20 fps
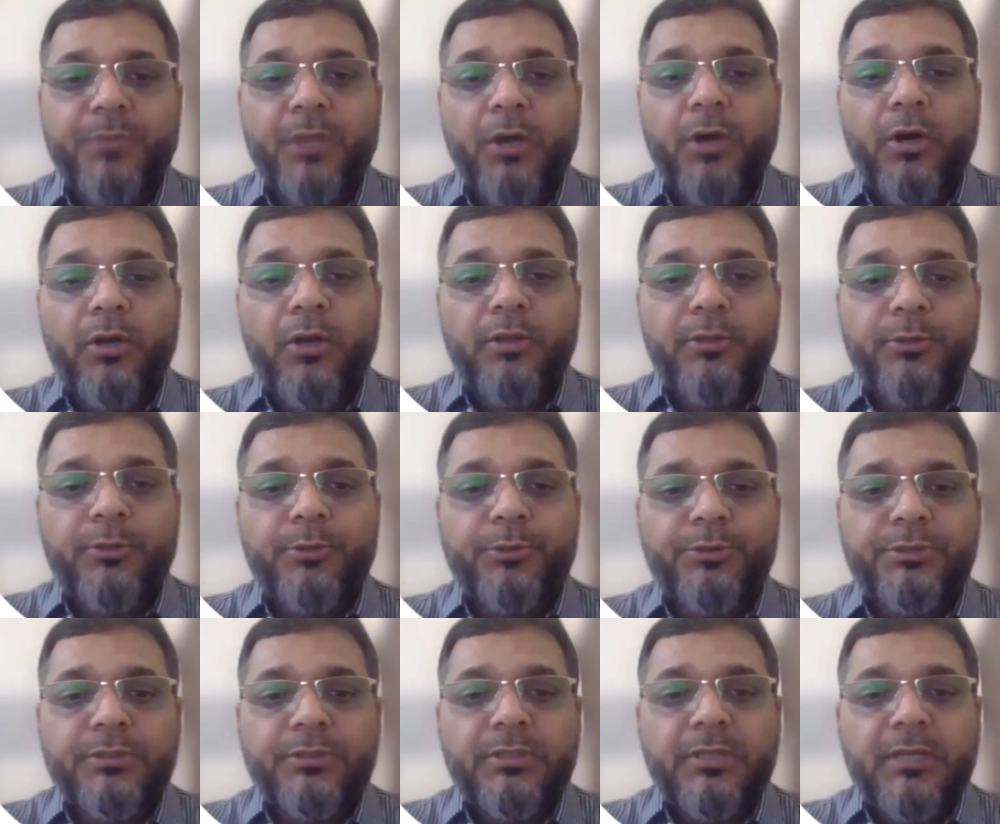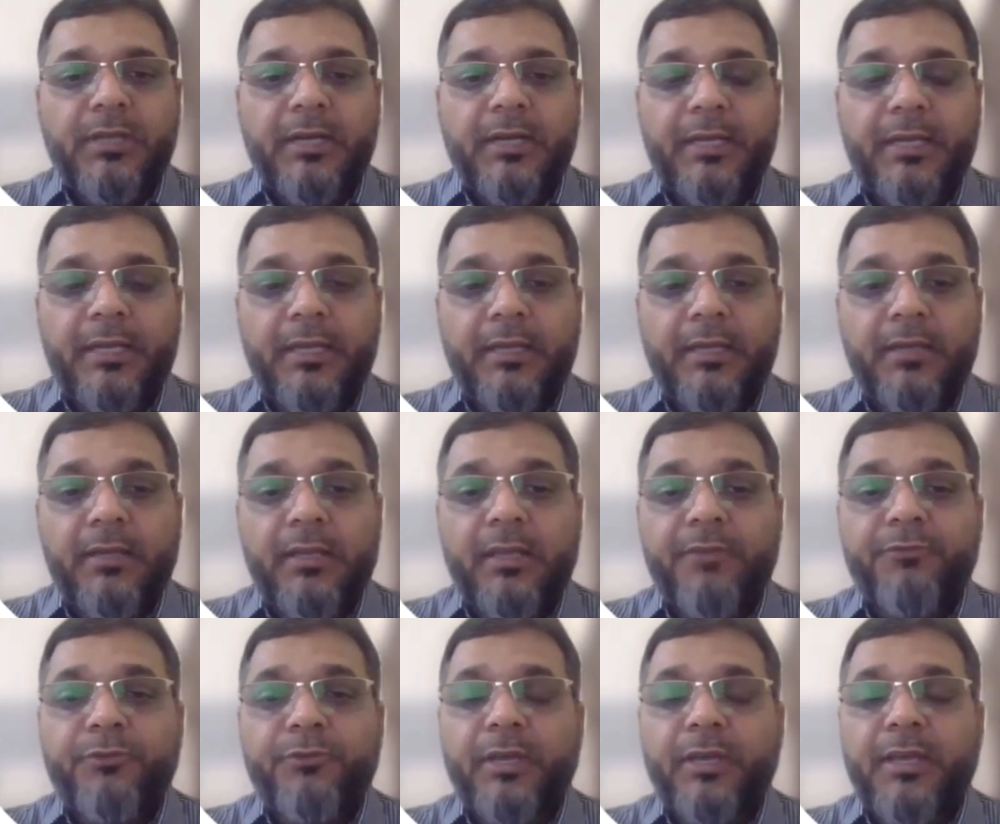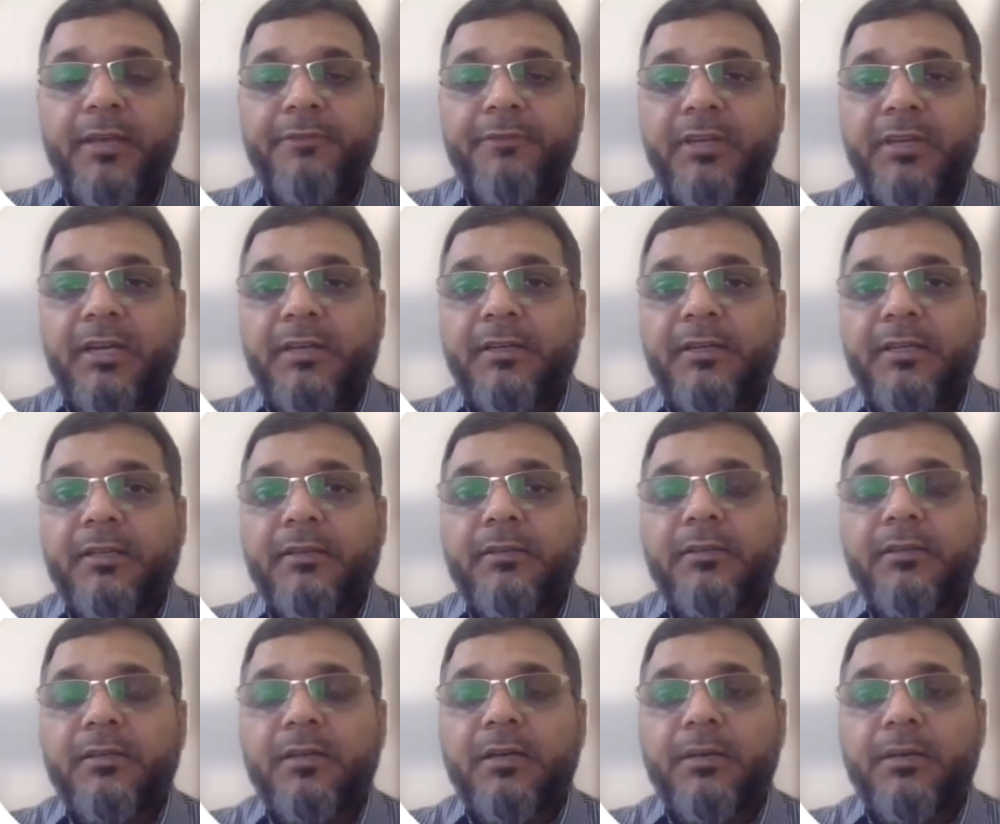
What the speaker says: All those, again, if we have not done